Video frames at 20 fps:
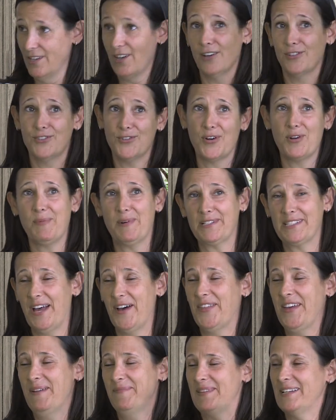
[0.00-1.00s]
Stony Brook
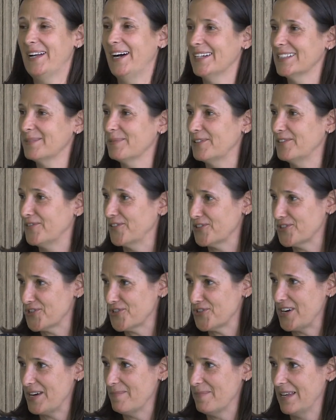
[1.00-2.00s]
Southampton Hospital for
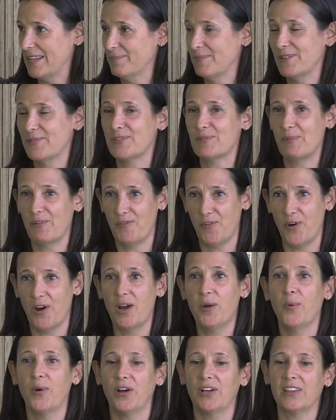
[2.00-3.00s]
treatment. This was before
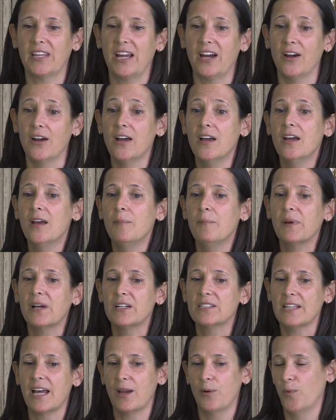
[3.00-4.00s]
I worked there,
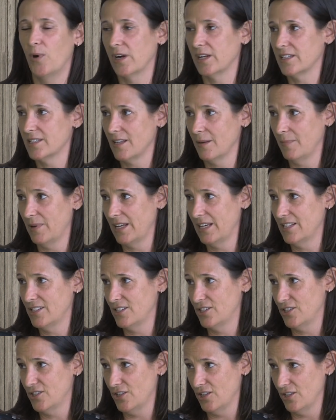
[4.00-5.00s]
because I wanted somebody
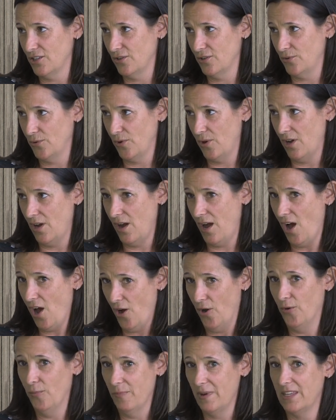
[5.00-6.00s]
to
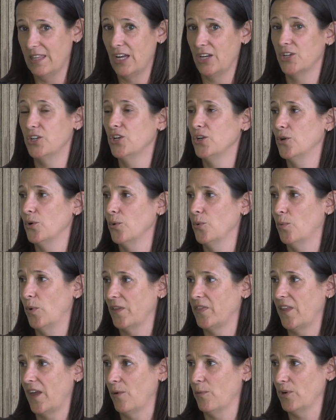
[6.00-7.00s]
help me that knew
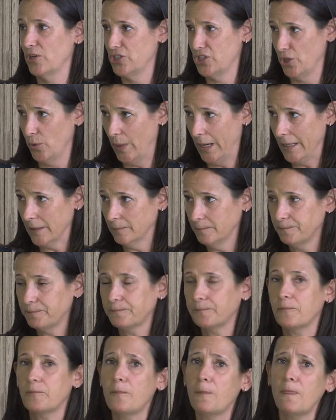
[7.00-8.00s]
what they were doing,
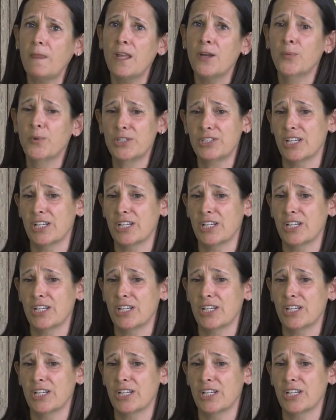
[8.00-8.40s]
which